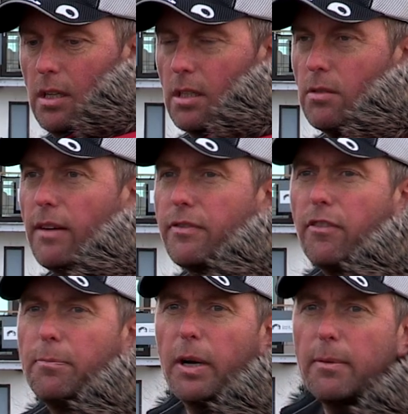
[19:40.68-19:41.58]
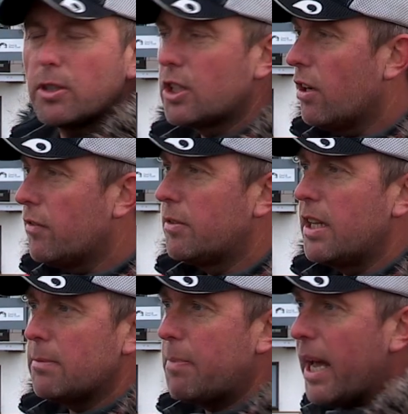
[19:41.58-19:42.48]
So after I've pretty much covered
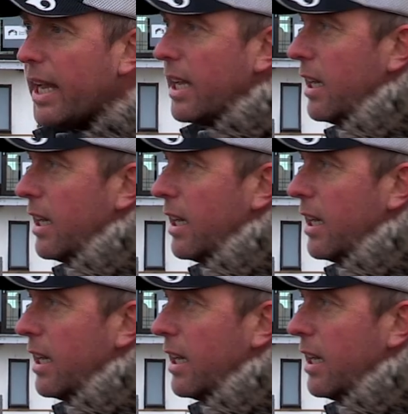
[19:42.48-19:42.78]
this peg,